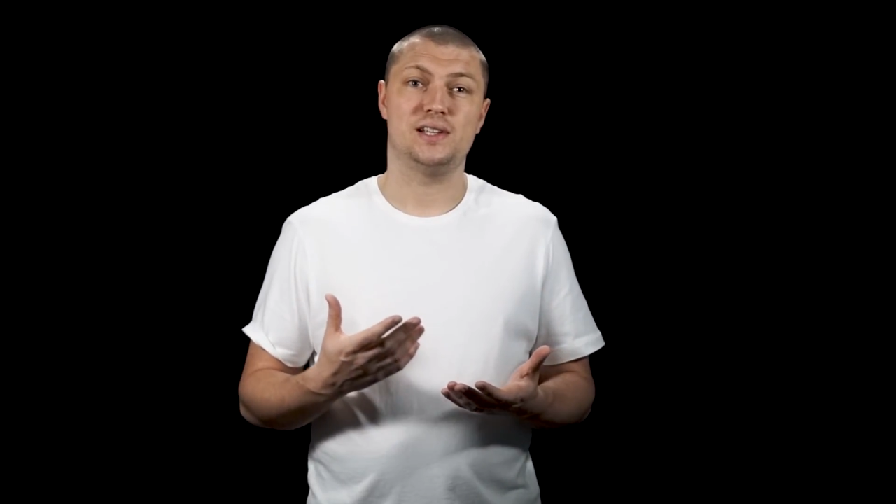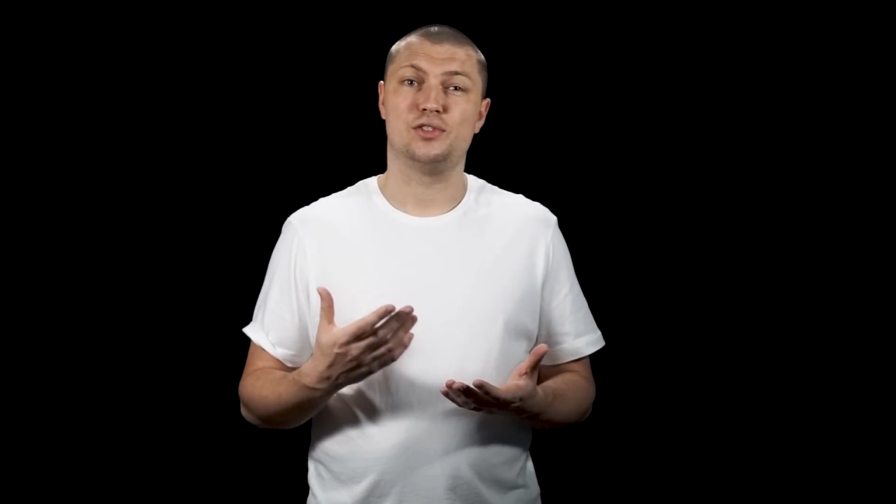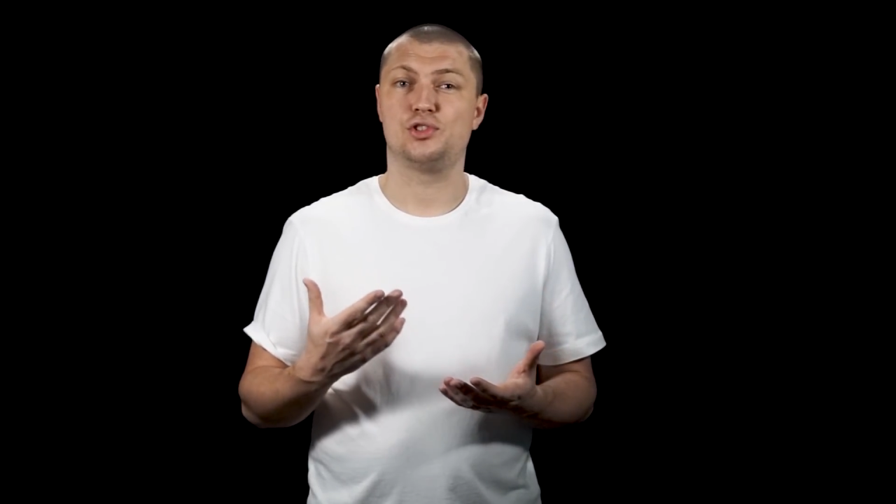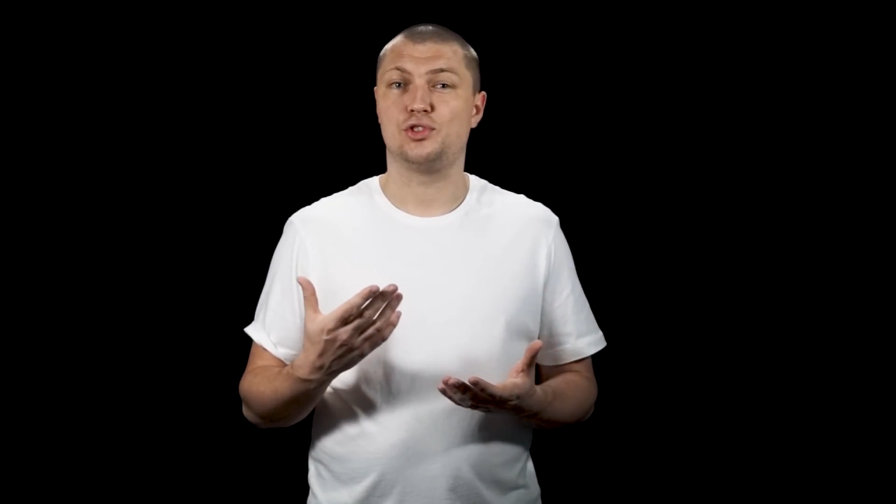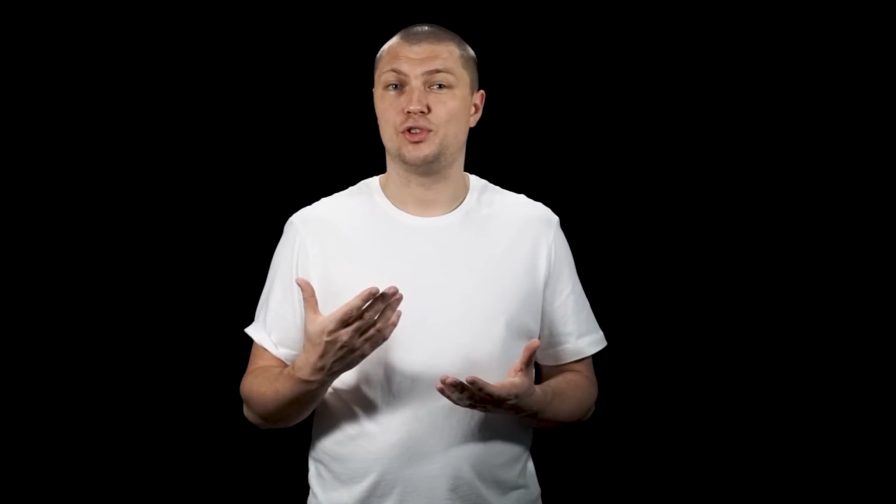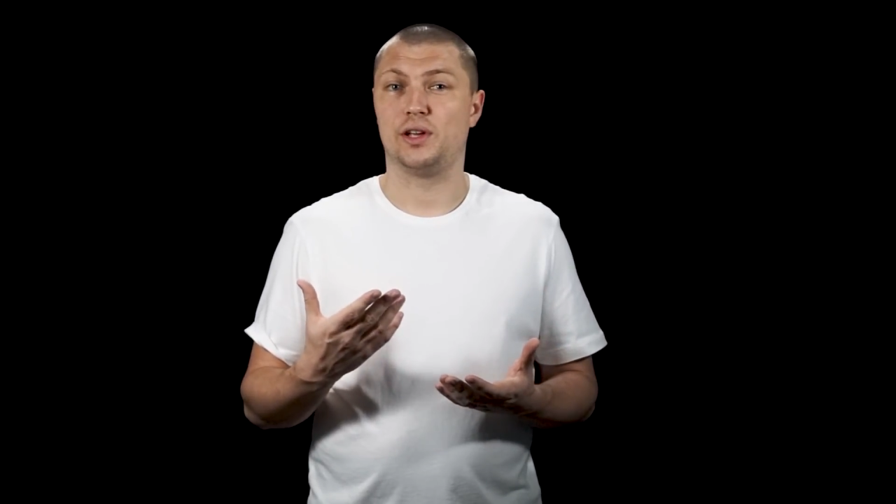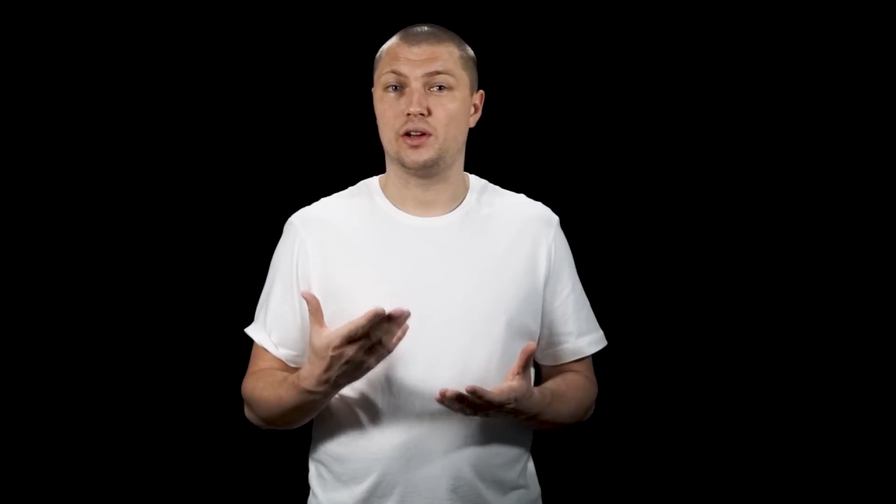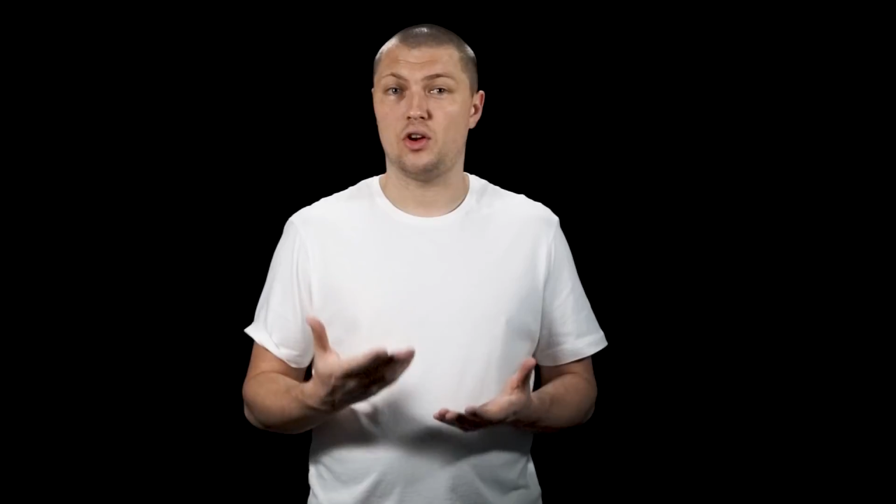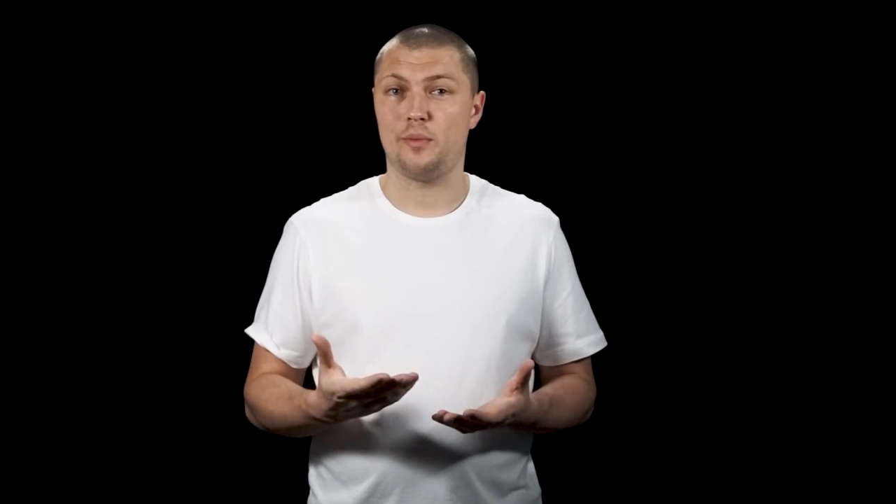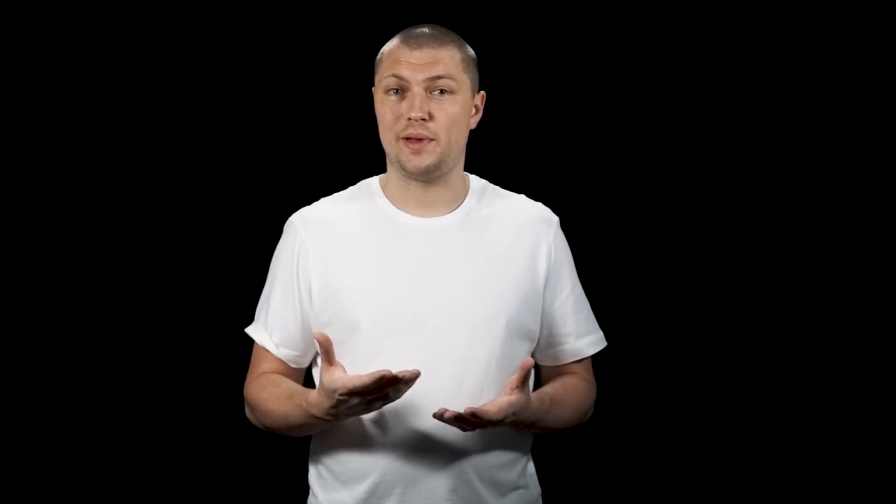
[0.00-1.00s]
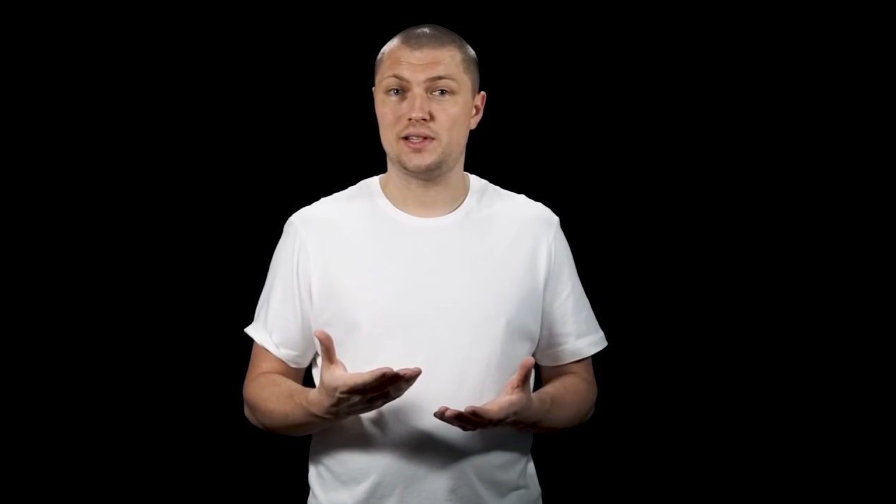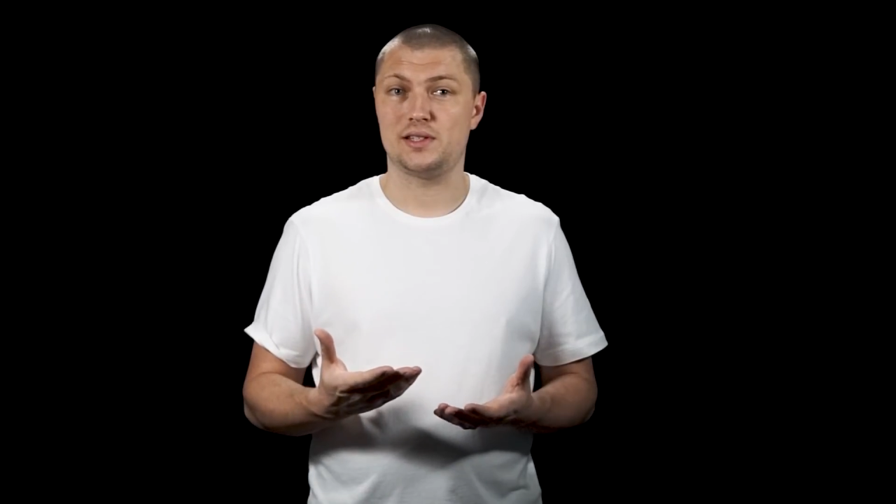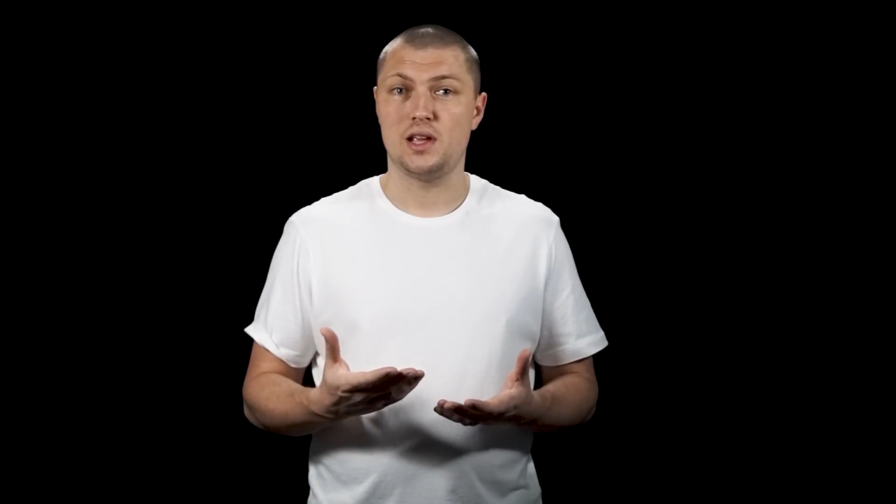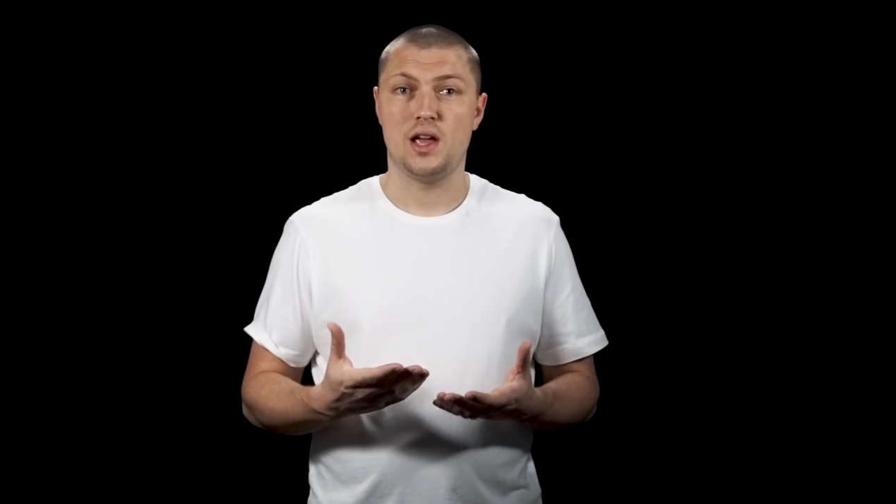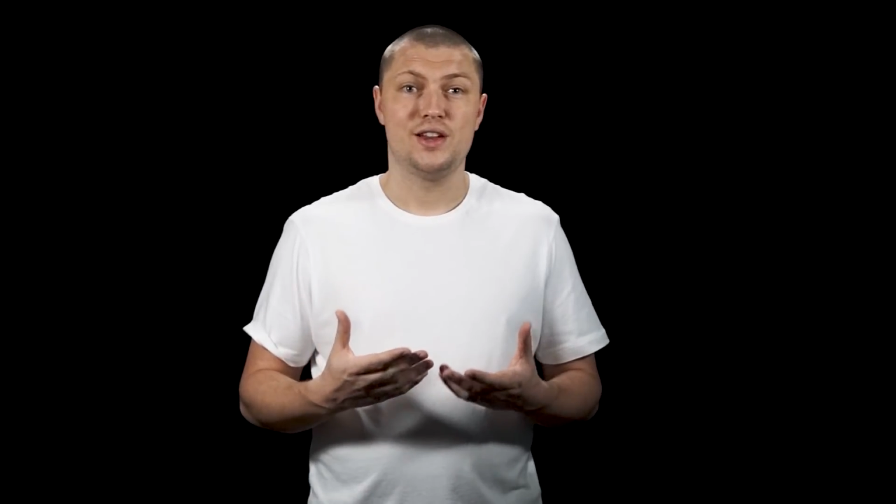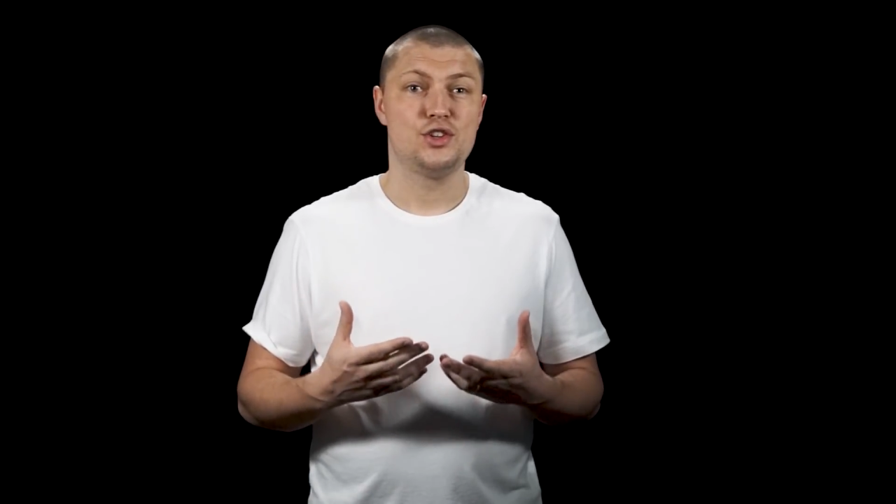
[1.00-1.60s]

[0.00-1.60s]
inserting comments,